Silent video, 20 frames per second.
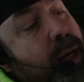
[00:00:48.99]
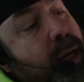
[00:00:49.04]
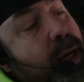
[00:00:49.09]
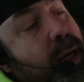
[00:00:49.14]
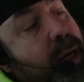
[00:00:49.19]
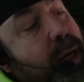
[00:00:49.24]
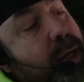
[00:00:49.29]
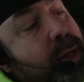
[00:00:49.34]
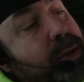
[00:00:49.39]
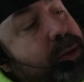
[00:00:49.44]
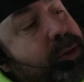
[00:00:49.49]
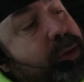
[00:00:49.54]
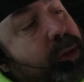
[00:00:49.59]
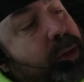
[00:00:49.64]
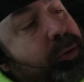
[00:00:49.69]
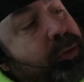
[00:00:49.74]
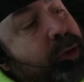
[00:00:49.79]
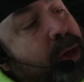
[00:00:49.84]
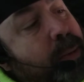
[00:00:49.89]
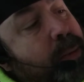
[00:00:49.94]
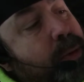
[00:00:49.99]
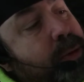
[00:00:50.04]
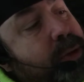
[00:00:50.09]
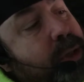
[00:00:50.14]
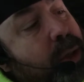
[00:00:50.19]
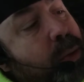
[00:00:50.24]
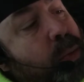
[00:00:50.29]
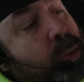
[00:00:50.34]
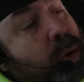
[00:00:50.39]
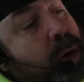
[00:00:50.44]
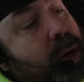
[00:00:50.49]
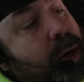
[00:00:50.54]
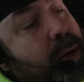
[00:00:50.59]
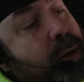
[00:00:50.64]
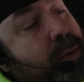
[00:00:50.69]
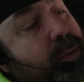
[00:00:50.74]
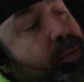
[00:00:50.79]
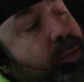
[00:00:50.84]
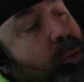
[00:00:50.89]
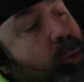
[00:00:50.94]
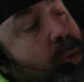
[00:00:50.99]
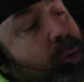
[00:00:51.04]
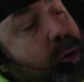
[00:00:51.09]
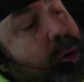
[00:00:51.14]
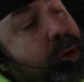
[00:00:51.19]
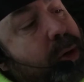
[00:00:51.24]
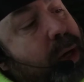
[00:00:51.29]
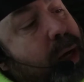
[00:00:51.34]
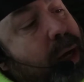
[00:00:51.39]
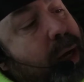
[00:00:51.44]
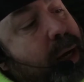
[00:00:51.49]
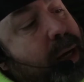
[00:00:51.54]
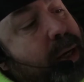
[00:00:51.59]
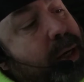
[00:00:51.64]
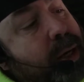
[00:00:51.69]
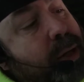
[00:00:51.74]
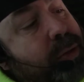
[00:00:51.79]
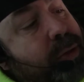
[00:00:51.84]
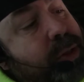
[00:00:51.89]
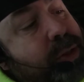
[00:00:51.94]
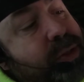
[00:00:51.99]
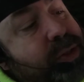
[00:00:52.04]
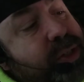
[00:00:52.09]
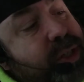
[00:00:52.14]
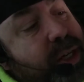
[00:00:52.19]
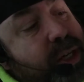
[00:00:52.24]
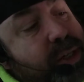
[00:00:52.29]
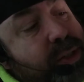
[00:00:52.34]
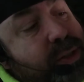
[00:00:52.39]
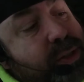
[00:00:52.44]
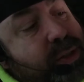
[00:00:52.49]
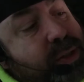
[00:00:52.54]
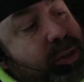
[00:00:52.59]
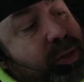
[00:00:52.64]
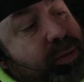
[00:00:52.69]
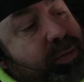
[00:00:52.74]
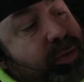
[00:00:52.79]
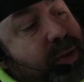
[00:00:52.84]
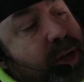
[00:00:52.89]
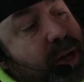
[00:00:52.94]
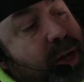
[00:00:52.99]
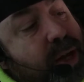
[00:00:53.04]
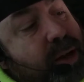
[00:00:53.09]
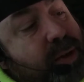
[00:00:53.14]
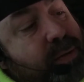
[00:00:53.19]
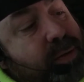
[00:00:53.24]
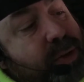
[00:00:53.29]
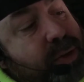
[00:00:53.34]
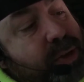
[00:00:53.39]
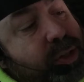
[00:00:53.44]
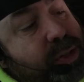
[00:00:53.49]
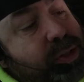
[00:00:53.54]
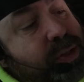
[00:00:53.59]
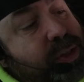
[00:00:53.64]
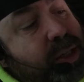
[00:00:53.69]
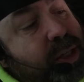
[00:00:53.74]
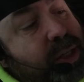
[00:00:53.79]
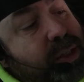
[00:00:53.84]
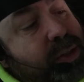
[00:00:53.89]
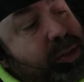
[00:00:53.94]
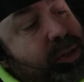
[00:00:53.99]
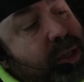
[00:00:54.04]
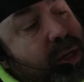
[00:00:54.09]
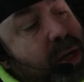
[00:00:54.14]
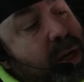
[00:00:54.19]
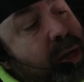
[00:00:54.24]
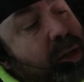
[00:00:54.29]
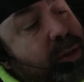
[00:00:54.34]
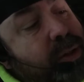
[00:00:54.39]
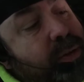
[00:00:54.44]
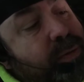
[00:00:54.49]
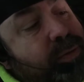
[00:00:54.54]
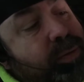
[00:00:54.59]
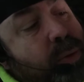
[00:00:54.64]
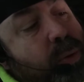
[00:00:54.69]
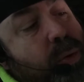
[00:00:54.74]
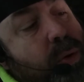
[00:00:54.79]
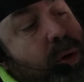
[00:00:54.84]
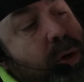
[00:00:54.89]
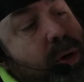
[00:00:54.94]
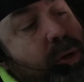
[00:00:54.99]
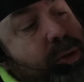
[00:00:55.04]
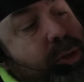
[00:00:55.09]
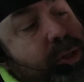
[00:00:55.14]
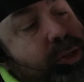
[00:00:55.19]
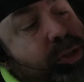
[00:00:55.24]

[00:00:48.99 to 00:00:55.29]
is numbers like 1, 4, 9, the 6, the 5, the 6, the 4, the